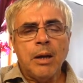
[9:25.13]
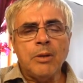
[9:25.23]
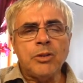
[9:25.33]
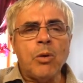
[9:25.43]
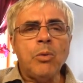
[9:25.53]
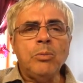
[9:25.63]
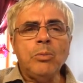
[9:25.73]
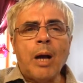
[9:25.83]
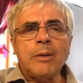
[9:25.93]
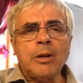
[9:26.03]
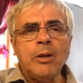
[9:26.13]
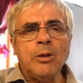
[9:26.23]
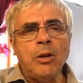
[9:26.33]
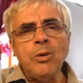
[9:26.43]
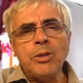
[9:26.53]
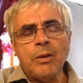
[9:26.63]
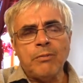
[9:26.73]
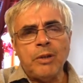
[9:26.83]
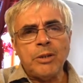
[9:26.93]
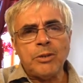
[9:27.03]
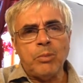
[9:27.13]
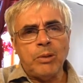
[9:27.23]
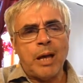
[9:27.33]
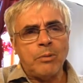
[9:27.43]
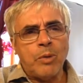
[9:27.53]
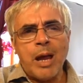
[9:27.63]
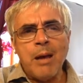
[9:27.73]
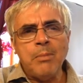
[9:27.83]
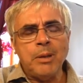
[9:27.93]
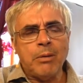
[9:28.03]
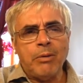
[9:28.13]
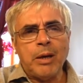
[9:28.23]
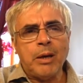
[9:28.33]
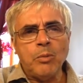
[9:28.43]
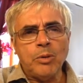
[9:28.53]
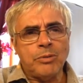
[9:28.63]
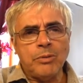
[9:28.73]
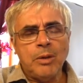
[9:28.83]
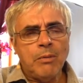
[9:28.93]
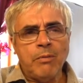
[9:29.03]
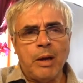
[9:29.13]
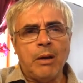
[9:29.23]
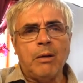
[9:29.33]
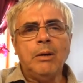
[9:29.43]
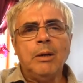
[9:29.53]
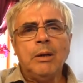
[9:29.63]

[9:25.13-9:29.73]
And so, at the conclusion of this, when that ram in the thicket was there,